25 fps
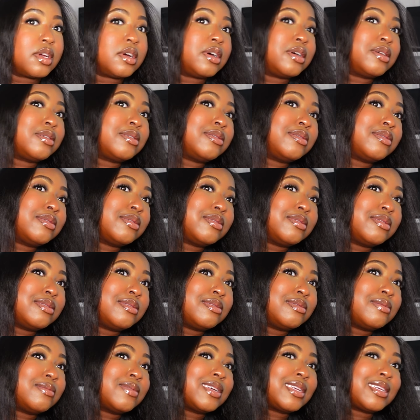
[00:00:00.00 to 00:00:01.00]

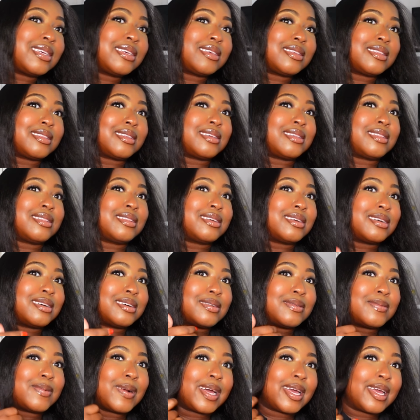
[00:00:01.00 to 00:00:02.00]
Oh, what is this
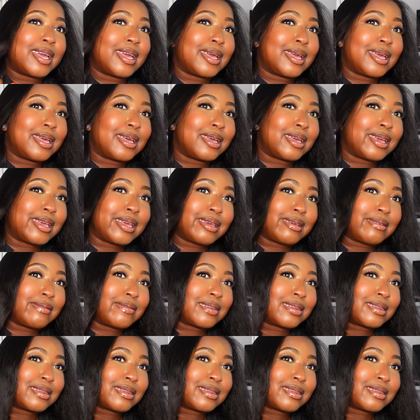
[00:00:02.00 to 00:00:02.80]
little wave,